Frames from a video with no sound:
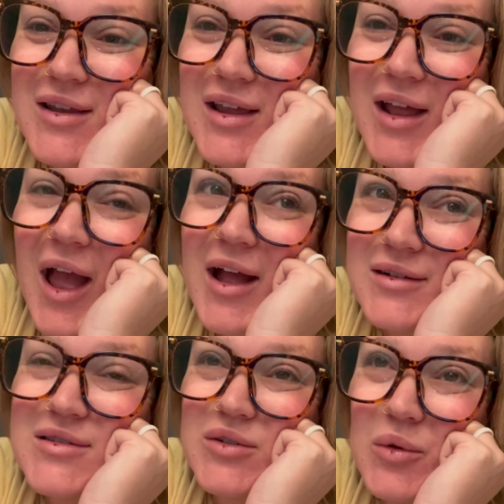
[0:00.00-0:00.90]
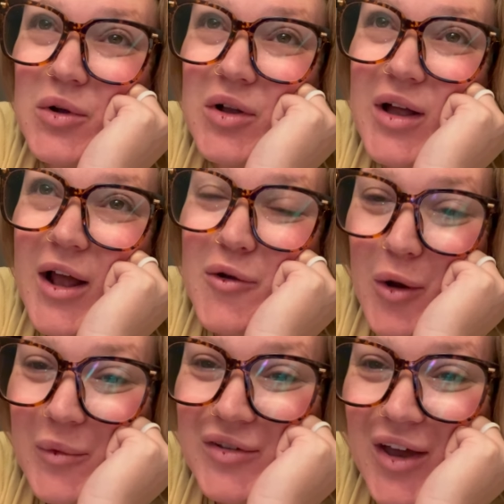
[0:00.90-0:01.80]
it, at school at
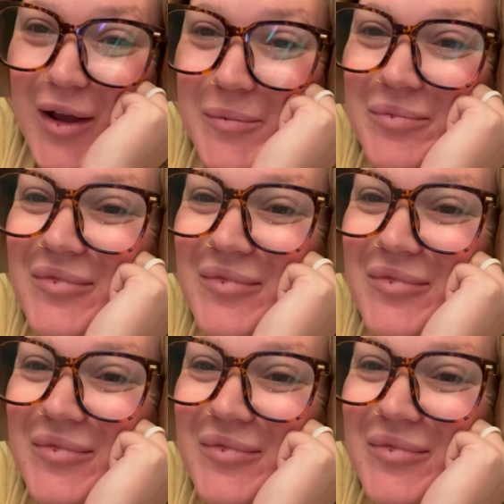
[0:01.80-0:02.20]
normal time.